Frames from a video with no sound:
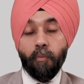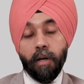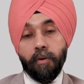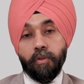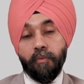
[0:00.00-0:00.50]

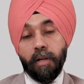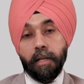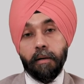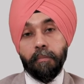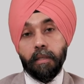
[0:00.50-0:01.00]
one of the
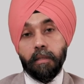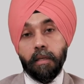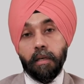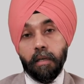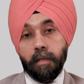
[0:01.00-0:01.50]
welcoming
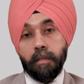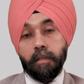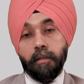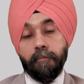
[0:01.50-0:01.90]
thing is